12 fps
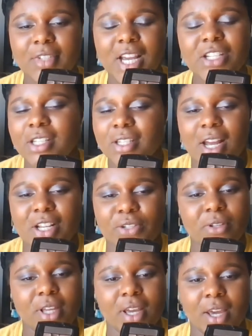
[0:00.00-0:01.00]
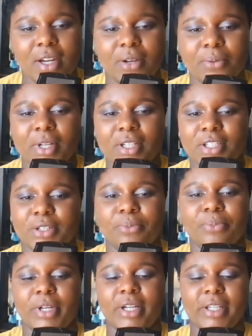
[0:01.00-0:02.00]
it's just an extra thing I didn't want to
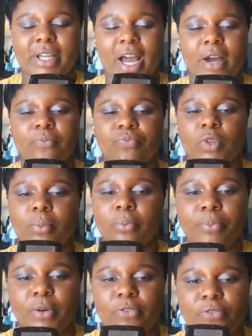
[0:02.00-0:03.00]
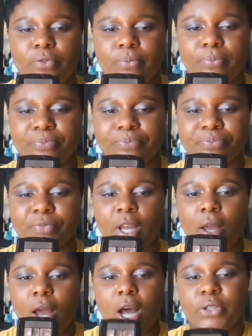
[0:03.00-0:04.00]
do. But yeah, but
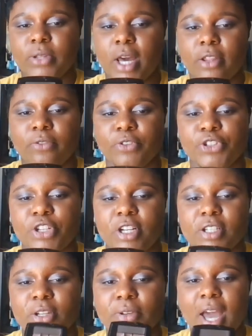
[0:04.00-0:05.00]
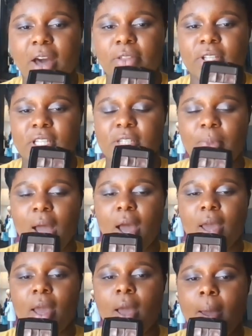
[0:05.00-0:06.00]
I'll do that in the future. So yeah, this is
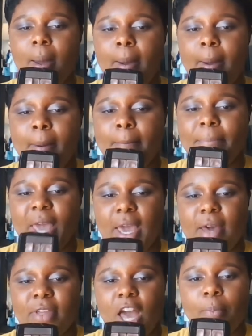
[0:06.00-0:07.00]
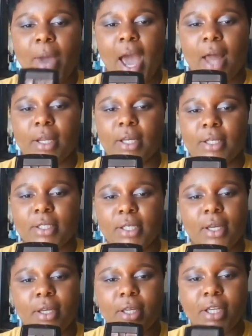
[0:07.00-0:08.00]
my Pan That palette
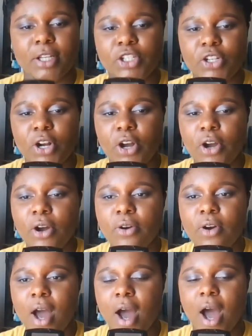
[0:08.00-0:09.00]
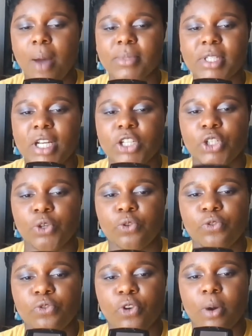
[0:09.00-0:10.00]
intro. Stay
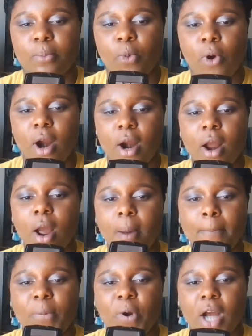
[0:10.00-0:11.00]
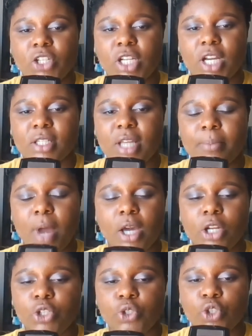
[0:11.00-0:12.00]
tuned for more projects. I'm not
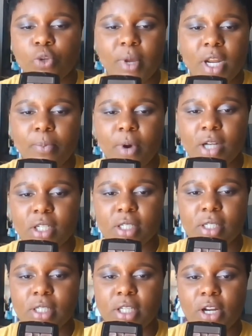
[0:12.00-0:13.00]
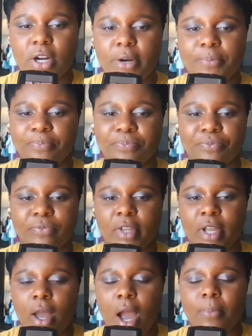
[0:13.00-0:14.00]
going to do too many projects this year.
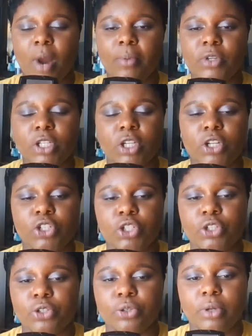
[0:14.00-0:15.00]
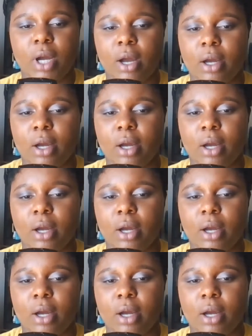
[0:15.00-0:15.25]
I'm probably just going to do